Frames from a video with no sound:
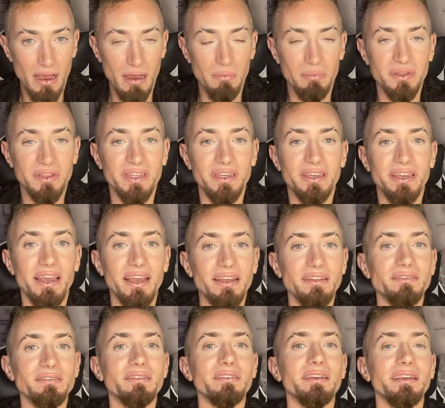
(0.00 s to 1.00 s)
But the
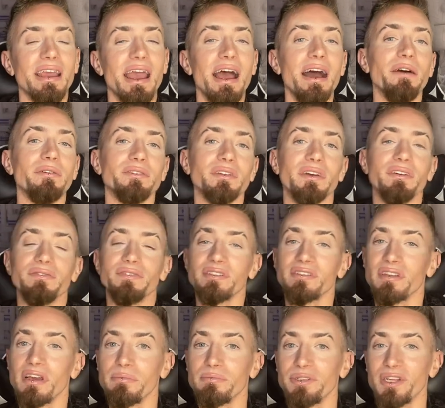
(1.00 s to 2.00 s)
canceling out of
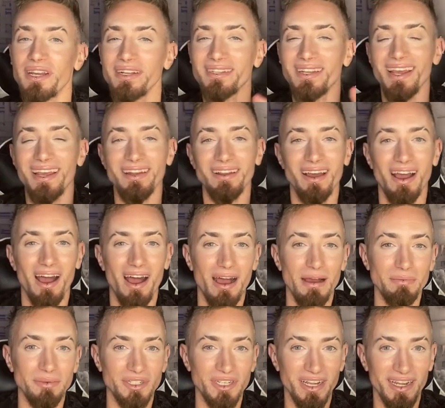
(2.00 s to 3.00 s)
subject and
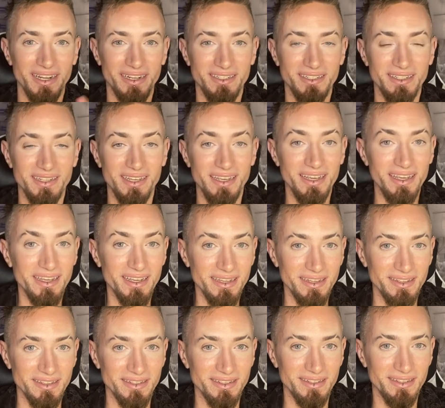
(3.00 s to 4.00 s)
object
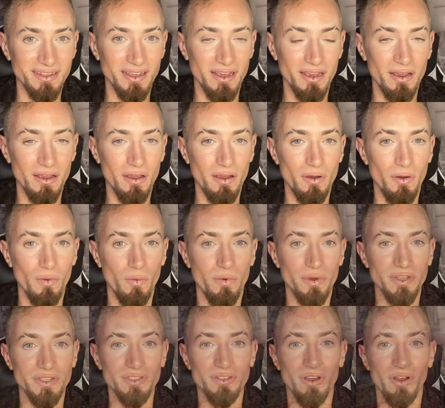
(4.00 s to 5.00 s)
is
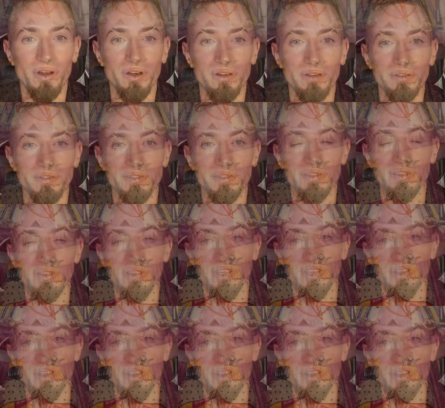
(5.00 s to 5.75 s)
what is called the